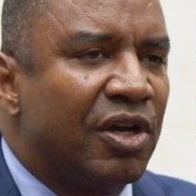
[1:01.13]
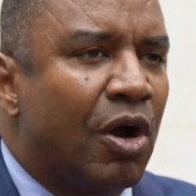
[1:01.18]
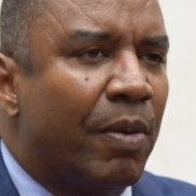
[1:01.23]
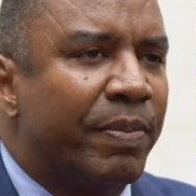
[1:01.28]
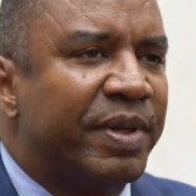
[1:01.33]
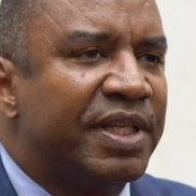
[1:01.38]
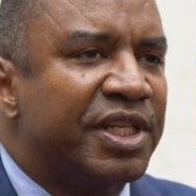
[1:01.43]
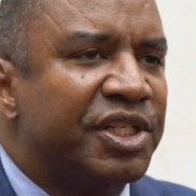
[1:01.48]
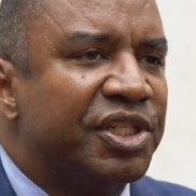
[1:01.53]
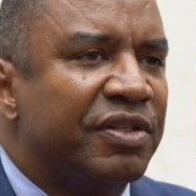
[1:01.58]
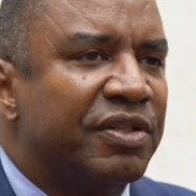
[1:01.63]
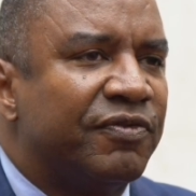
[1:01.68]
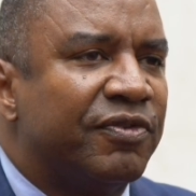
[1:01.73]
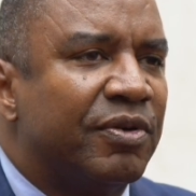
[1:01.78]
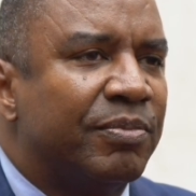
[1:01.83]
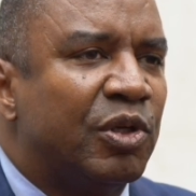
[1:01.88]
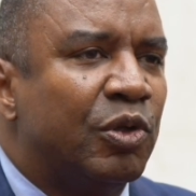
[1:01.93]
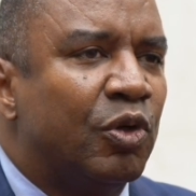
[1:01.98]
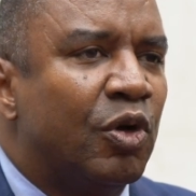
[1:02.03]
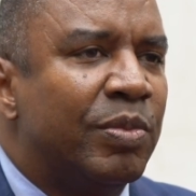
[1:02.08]
competition
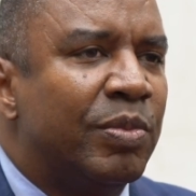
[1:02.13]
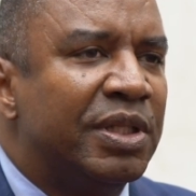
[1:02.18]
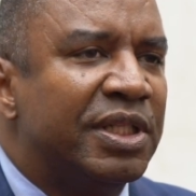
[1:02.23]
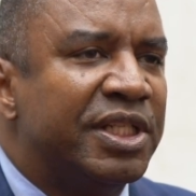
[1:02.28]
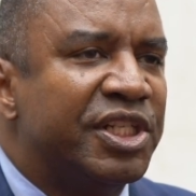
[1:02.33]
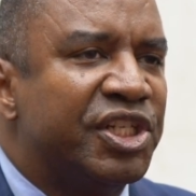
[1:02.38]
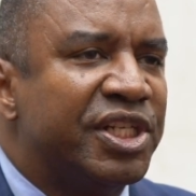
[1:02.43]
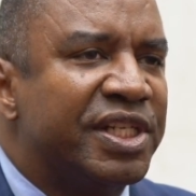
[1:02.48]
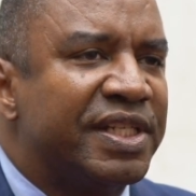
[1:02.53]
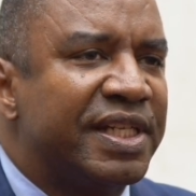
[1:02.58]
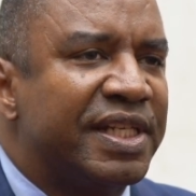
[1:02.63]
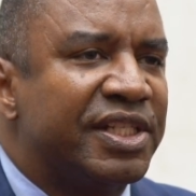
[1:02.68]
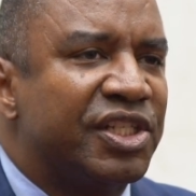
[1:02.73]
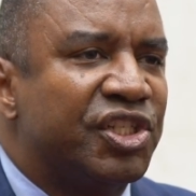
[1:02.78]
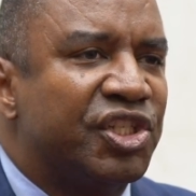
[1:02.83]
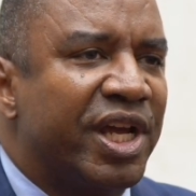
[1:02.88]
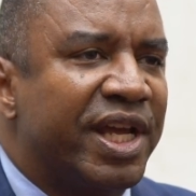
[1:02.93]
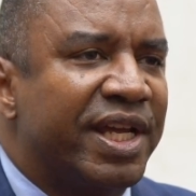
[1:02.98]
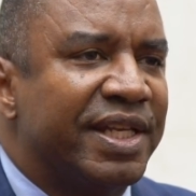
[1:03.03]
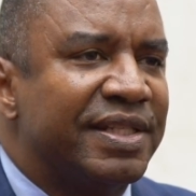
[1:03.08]
from global logistics
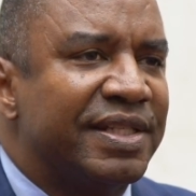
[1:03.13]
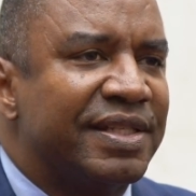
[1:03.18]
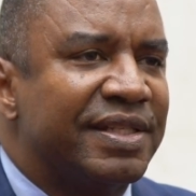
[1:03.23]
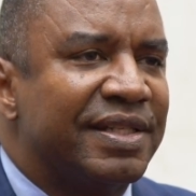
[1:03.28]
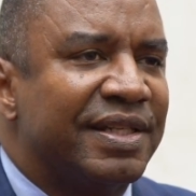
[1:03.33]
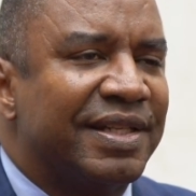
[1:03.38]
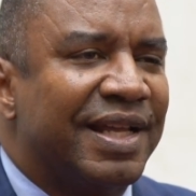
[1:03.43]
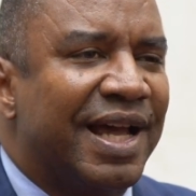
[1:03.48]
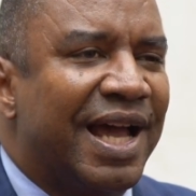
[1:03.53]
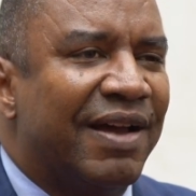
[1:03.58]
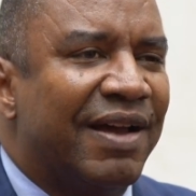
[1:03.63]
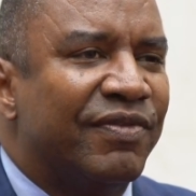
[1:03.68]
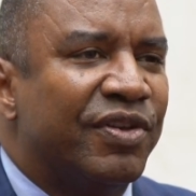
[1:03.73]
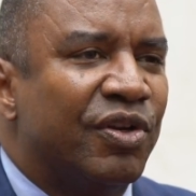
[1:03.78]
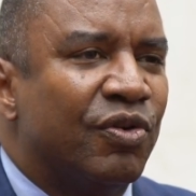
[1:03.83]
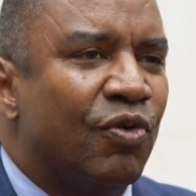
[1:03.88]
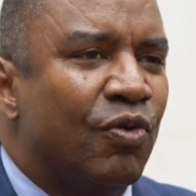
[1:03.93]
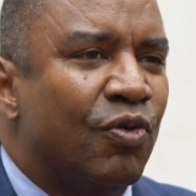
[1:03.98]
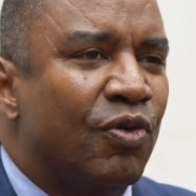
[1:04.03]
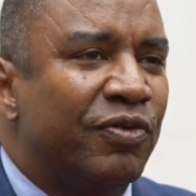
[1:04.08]
giants that have their
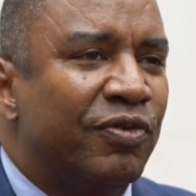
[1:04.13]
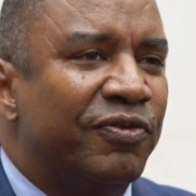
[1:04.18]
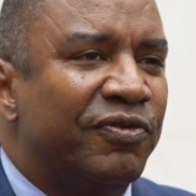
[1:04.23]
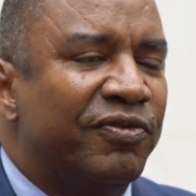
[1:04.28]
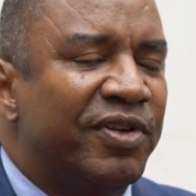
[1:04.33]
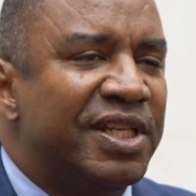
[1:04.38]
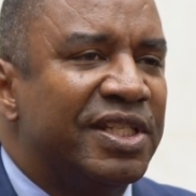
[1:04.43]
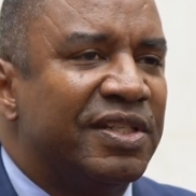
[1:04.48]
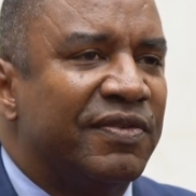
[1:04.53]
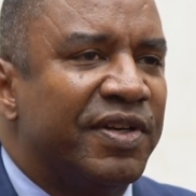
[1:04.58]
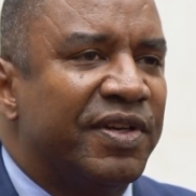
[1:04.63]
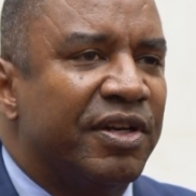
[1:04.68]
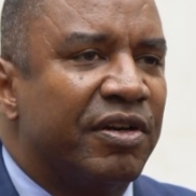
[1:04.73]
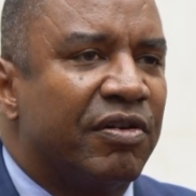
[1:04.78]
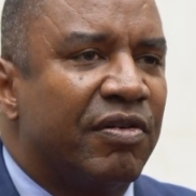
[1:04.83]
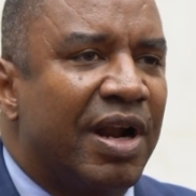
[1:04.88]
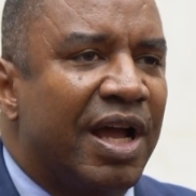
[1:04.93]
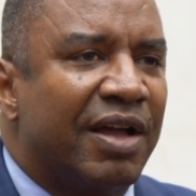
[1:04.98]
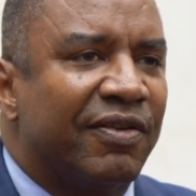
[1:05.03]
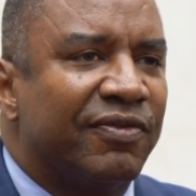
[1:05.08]
own fleets of
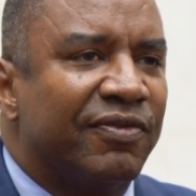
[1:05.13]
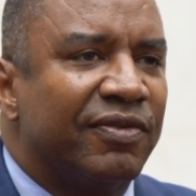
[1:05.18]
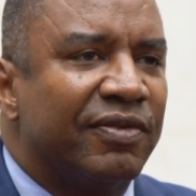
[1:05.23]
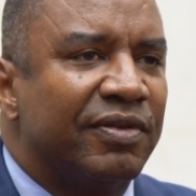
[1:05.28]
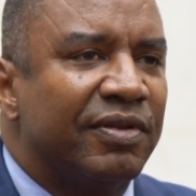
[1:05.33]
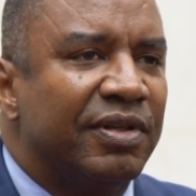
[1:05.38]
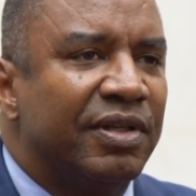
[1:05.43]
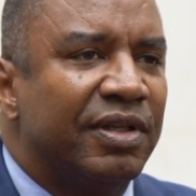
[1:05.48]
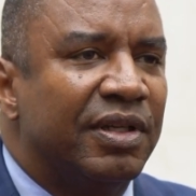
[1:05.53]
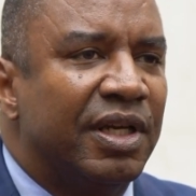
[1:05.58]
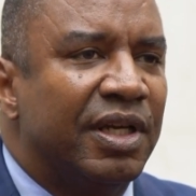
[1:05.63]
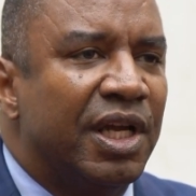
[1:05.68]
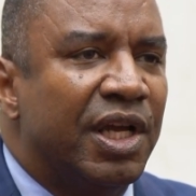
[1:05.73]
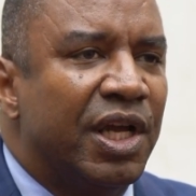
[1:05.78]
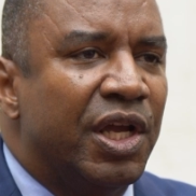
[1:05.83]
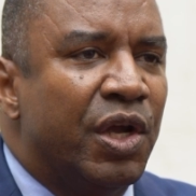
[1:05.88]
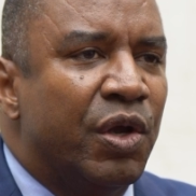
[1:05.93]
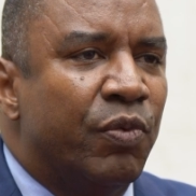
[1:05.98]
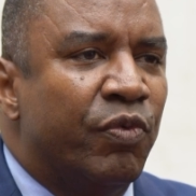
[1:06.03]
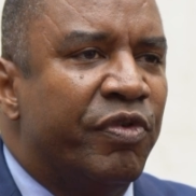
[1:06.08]
aircraft,
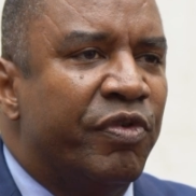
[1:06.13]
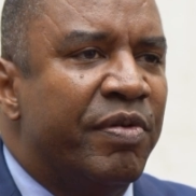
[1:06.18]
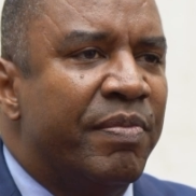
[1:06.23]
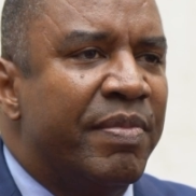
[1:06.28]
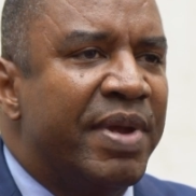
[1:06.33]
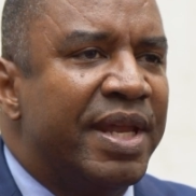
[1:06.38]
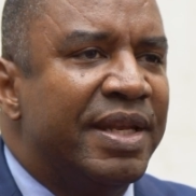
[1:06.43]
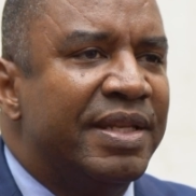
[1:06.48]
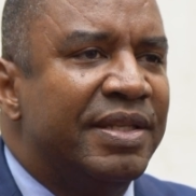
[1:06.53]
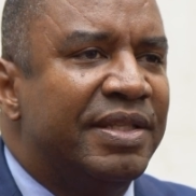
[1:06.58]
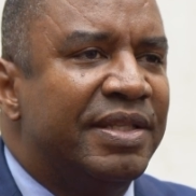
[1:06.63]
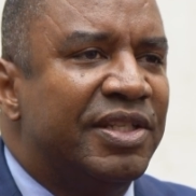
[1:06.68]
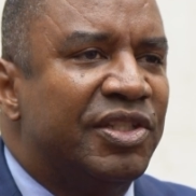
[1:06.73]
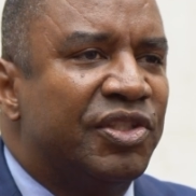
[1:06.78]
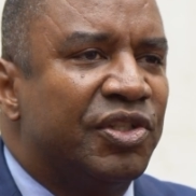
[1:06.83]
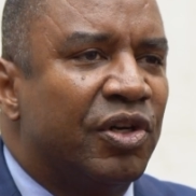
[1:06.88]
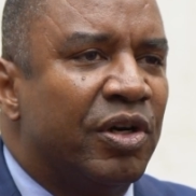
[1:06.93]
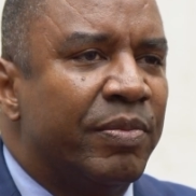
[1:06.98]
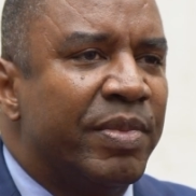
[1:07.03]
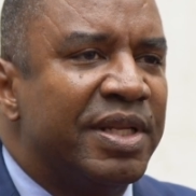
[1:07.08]
we remain
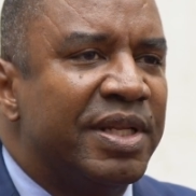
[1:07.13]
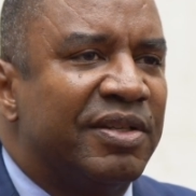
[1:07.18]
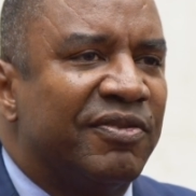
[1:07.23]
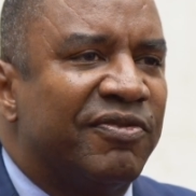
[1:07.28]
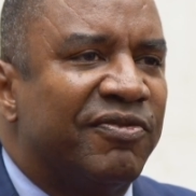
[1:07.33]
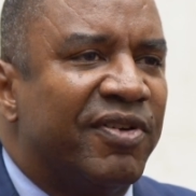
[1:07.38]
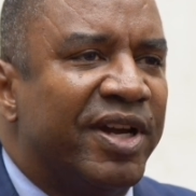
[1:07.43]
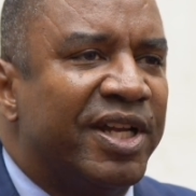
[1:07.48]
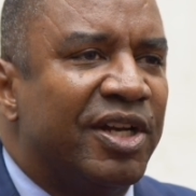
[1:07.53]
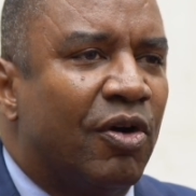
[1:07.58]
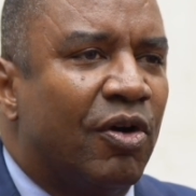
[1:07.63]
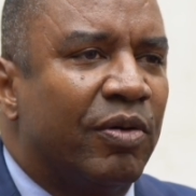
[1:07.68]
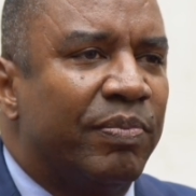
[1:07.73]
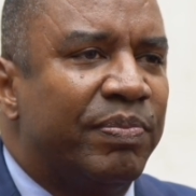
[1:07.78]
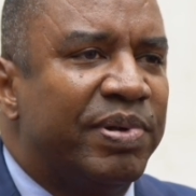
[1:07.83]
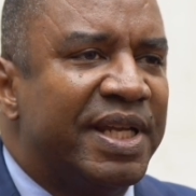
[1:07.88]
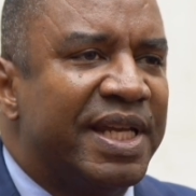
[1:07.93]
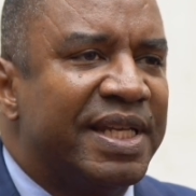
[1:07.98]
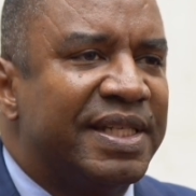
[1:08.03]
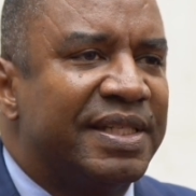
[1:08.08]
determined to find our
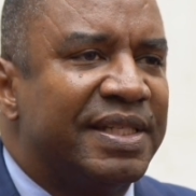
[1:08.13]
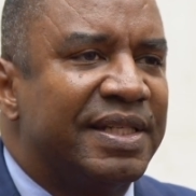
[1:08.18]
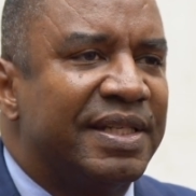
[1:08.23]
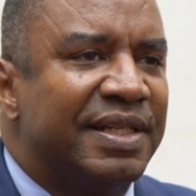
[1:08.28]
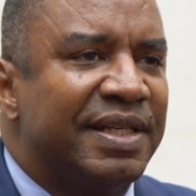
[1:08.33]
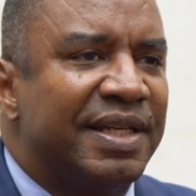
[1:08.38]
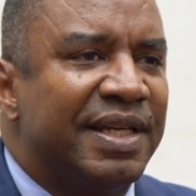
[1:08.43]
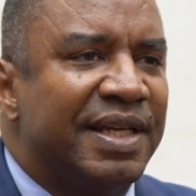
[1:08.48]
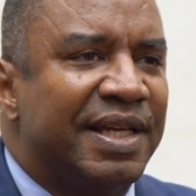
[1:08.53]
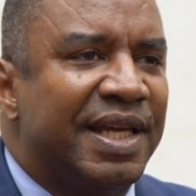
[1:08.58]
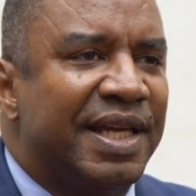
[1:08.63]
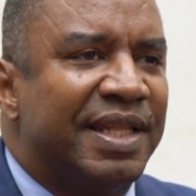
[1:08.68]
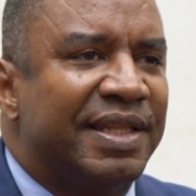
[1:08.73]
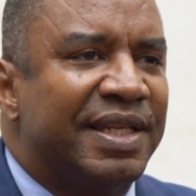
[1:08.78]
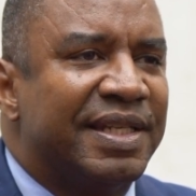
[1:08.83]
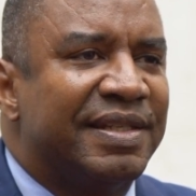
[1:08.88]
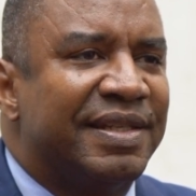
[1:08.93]
place in this